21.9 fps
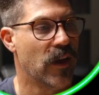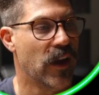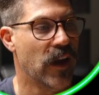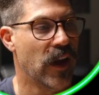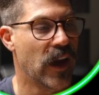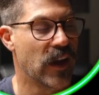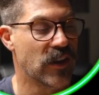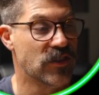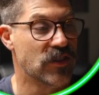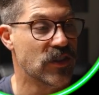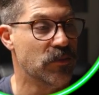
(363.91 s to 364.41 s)
I
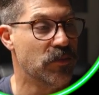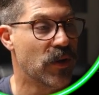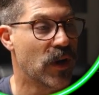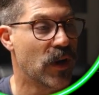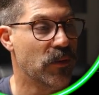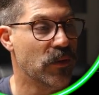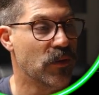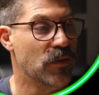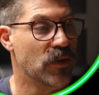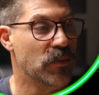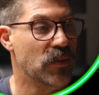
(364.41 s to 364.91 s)
actually
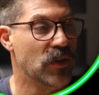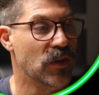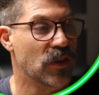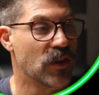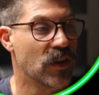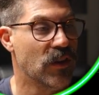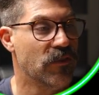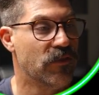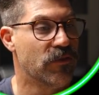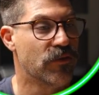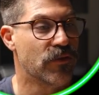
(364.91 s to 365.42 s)
probably would have been
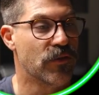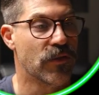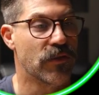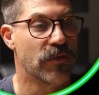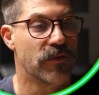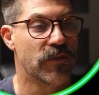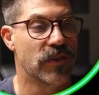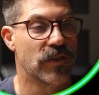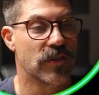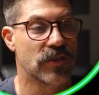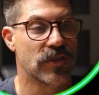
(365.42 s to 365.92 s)
looking for a
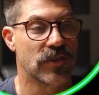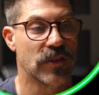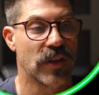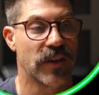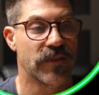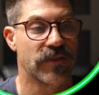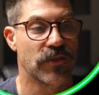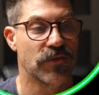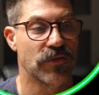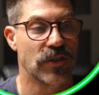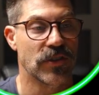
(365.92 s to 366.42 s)
reversal
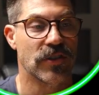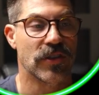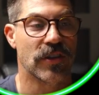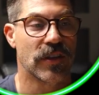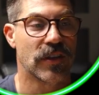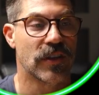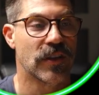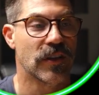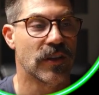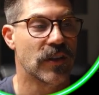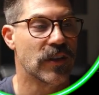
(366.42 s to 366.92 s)
after we
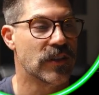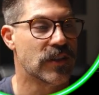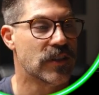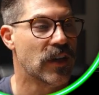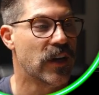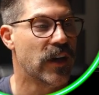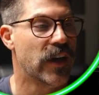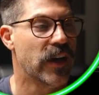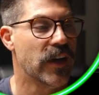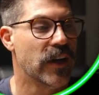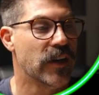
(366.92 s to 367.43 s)
took this
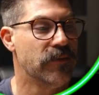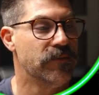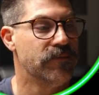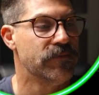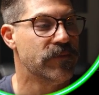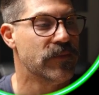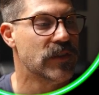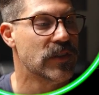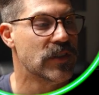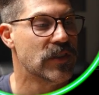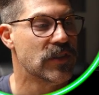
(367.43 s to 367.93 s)
high.
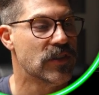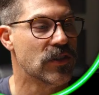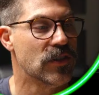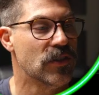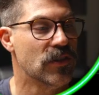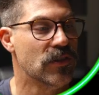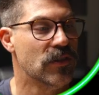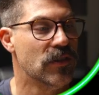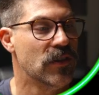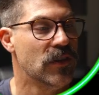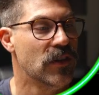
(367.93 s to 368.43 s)

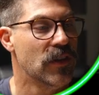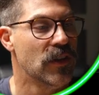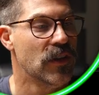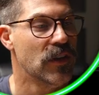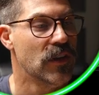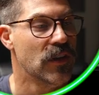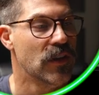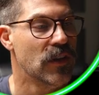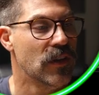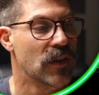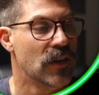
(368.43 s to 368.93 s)
So
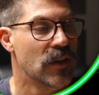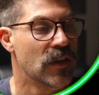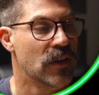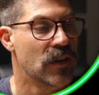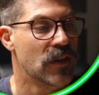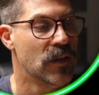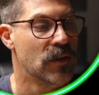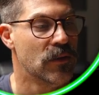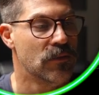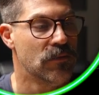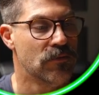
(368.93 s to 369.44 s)

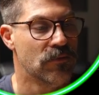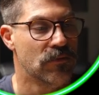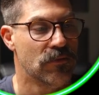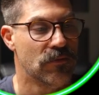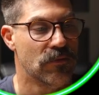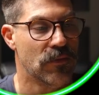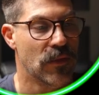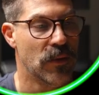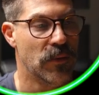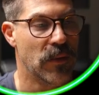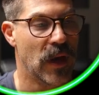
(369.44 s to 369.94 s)

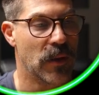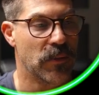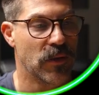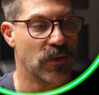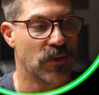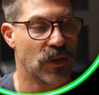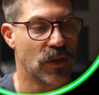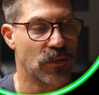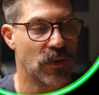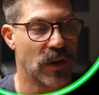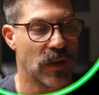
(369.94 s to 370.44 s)
I'm happy
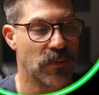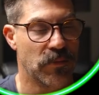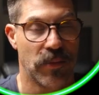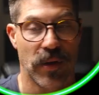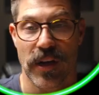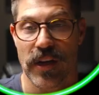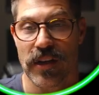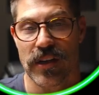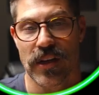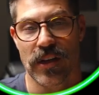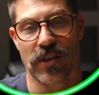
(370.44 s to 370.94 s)
with the way it
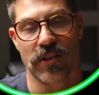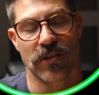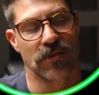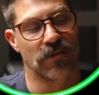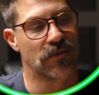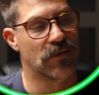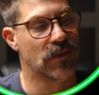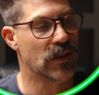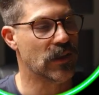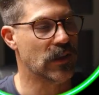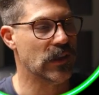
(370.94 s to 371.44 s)
panned out,
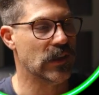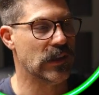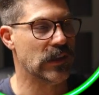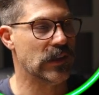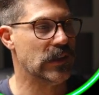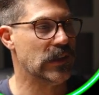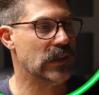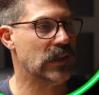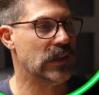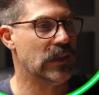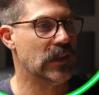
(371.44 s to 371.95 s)

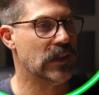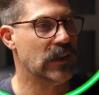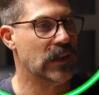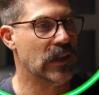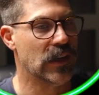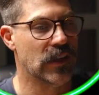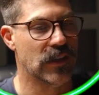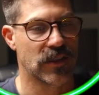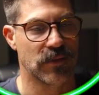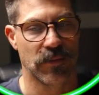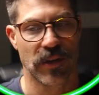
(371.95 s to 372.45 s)
and
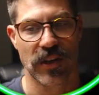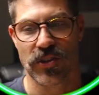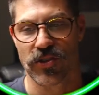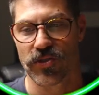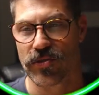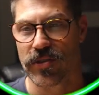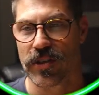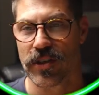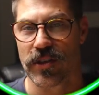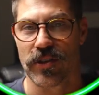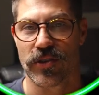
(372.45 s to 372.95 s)
that is my
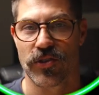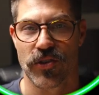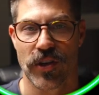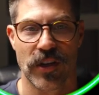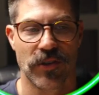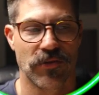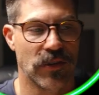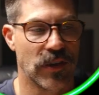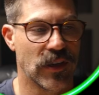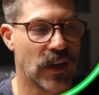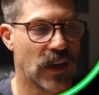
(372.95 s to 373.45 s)
trade
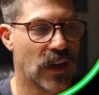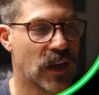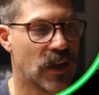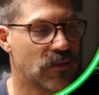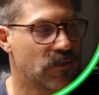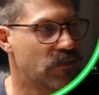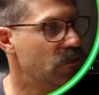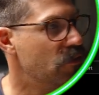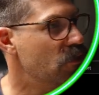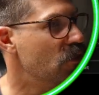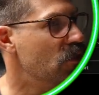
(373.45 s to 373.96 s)

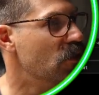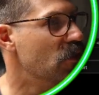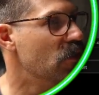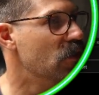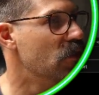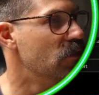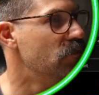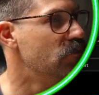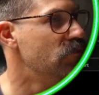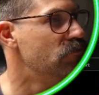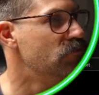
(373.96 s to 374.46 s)
recap
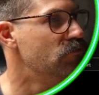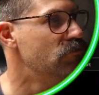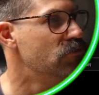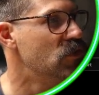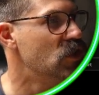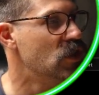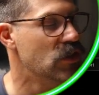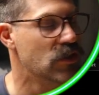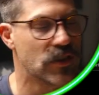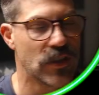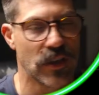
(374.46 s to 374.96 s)
for
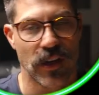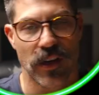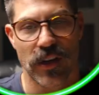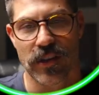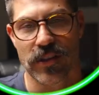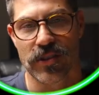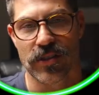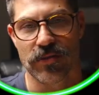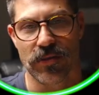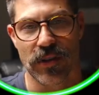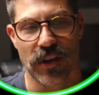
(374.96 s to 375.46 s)
Tuesday,
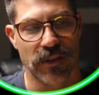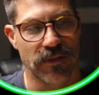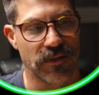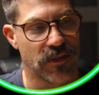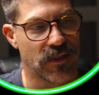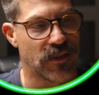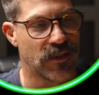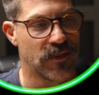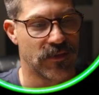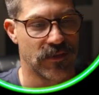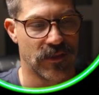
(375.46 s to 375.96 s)
August
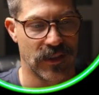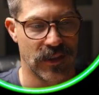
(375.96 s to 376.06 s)
12th.